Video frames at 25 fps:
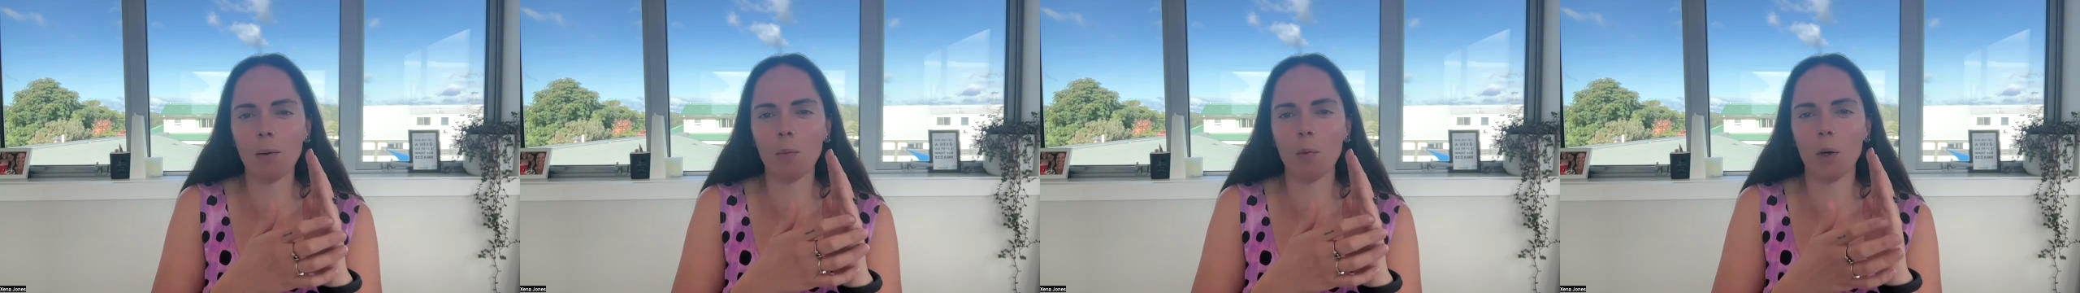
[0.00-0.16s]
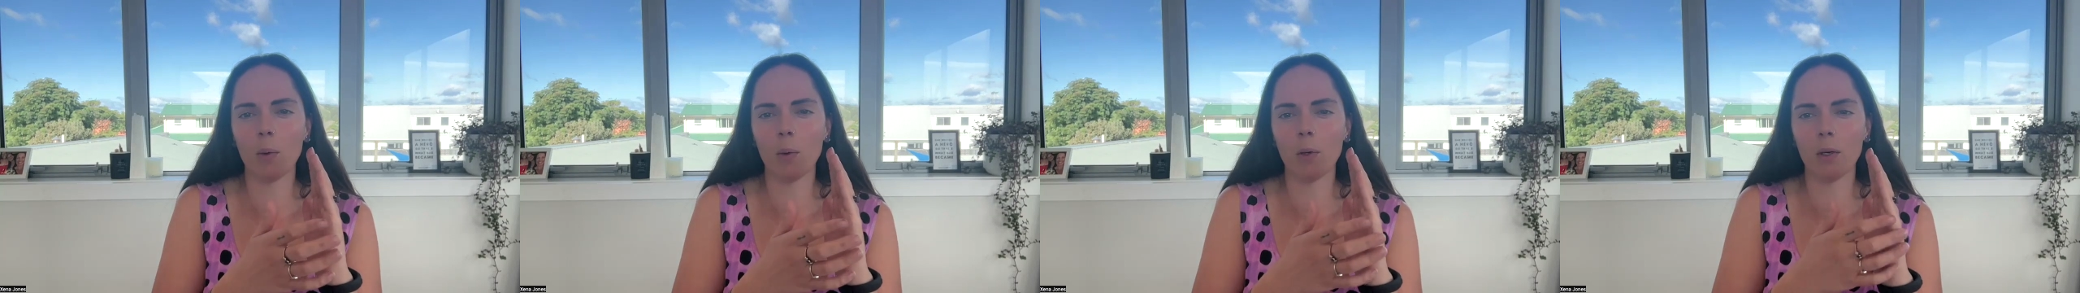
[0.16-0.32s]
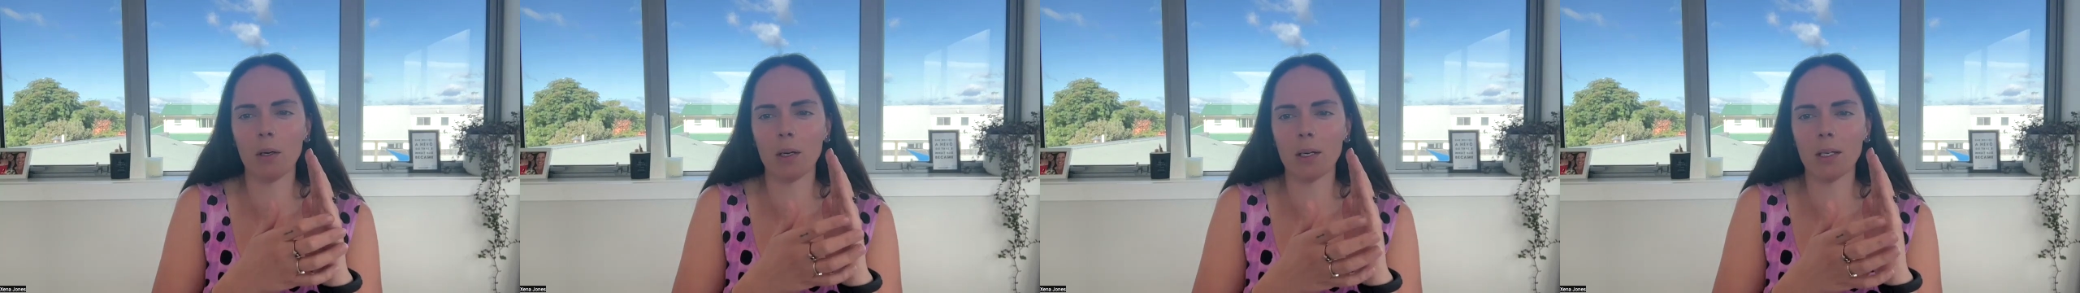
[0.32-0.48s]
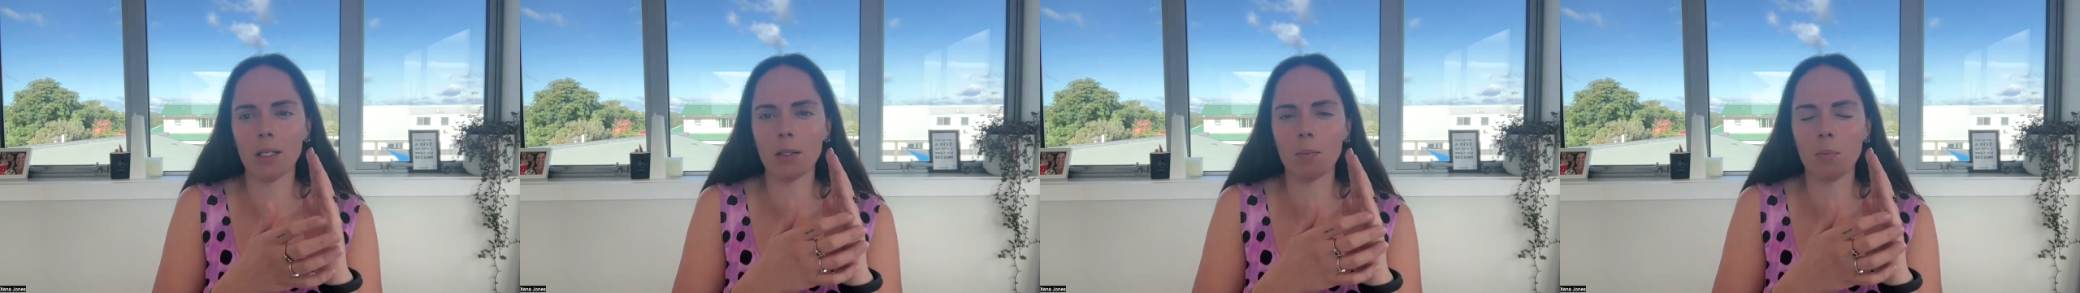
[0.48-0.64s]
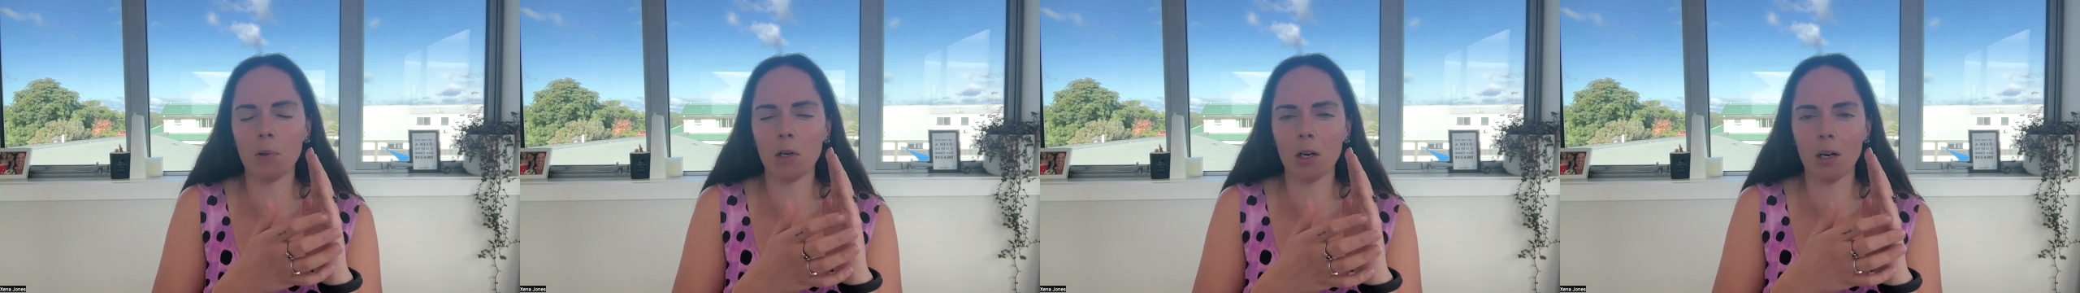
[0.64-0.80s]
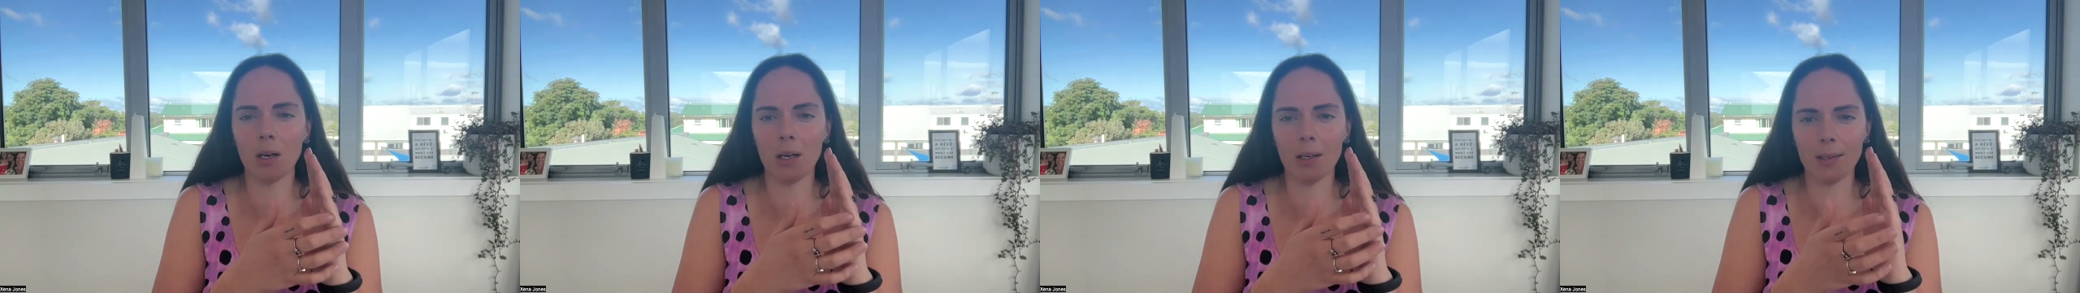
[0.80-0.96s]
what we're
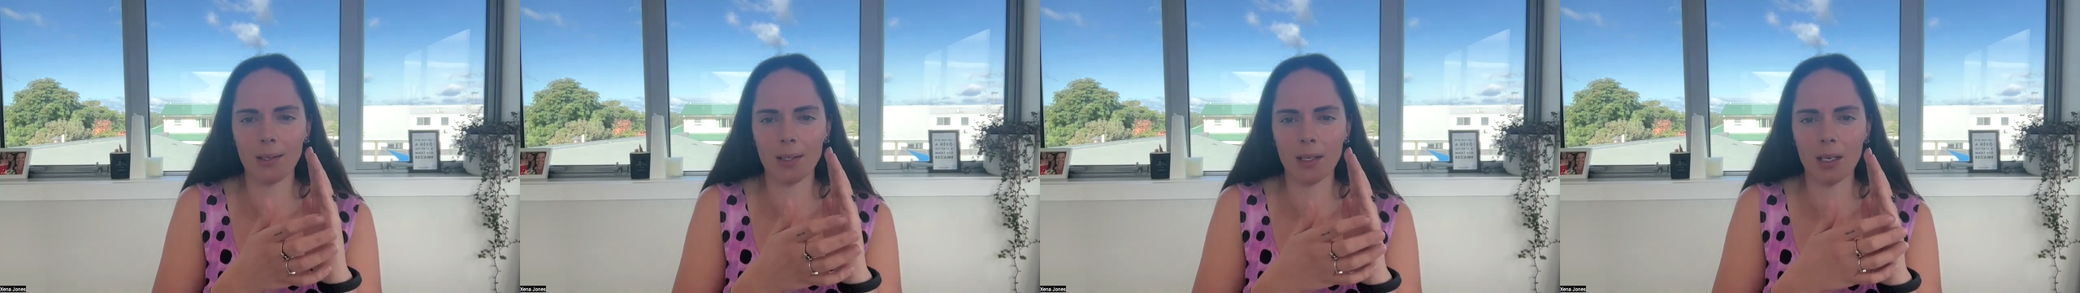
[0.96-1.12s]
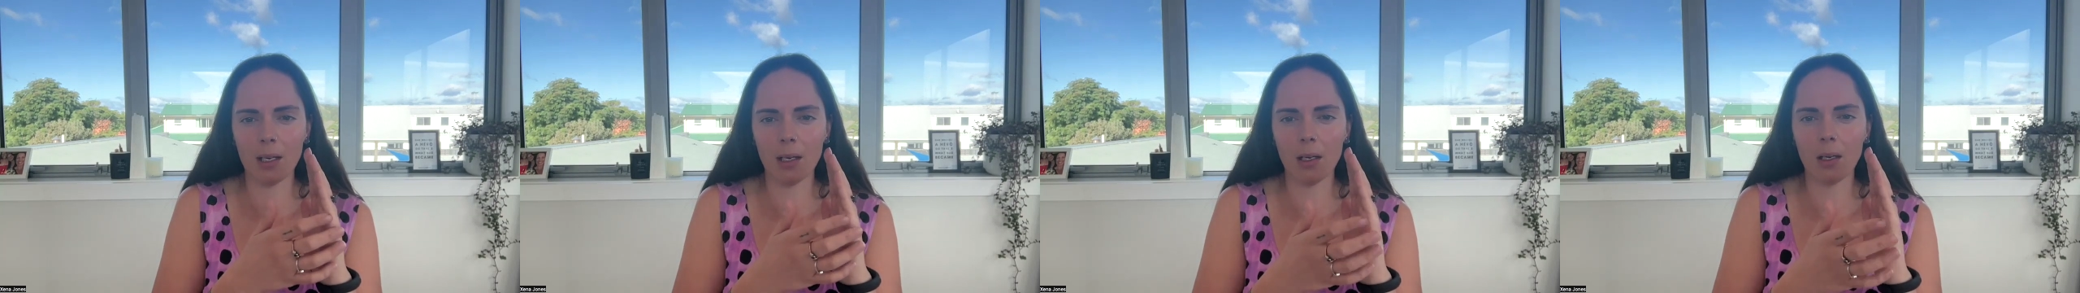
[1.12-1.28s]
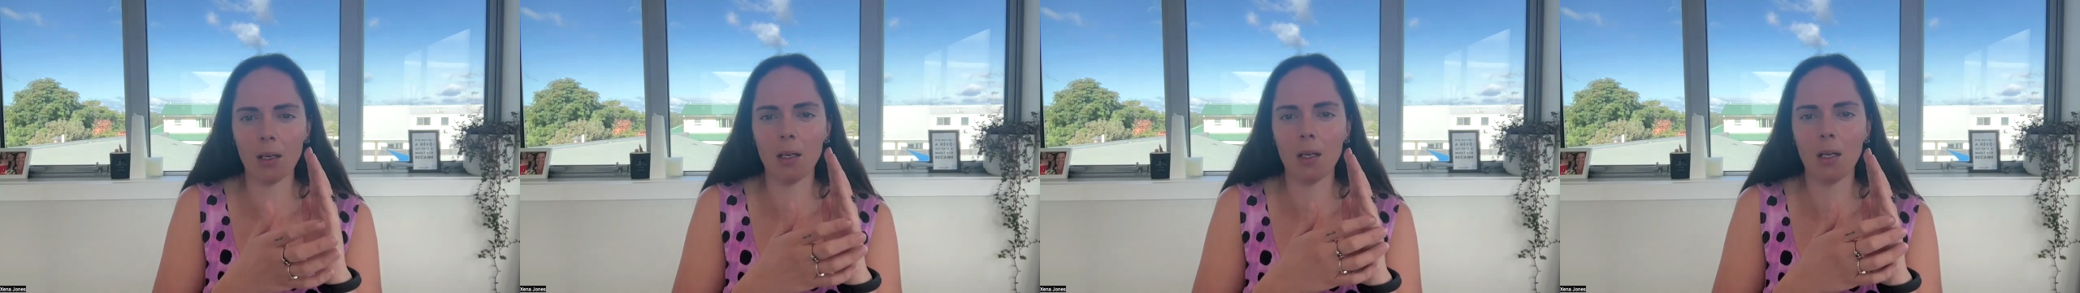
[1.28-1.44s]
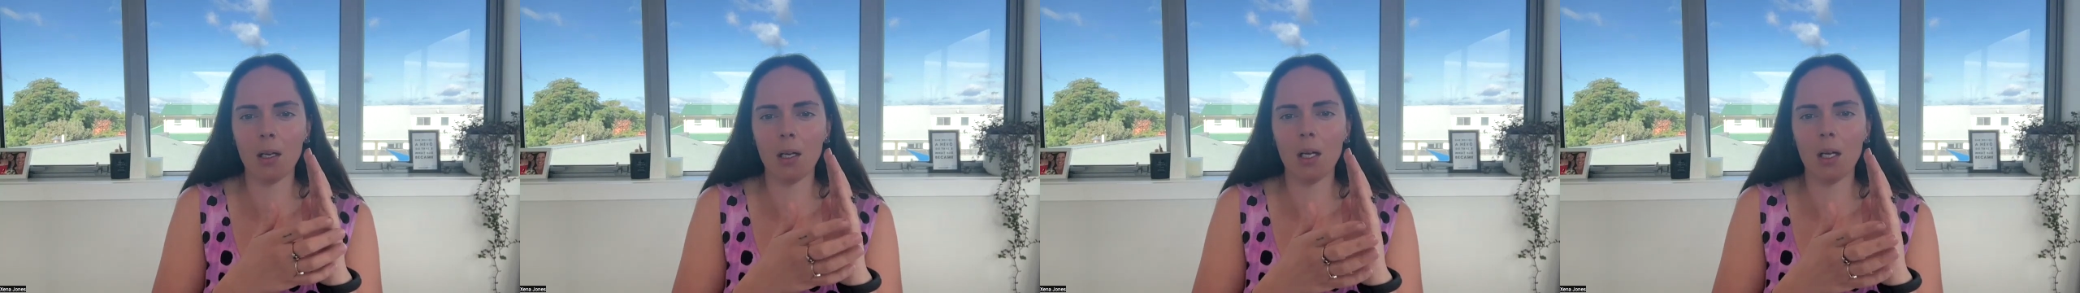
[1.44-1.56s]
experiencing.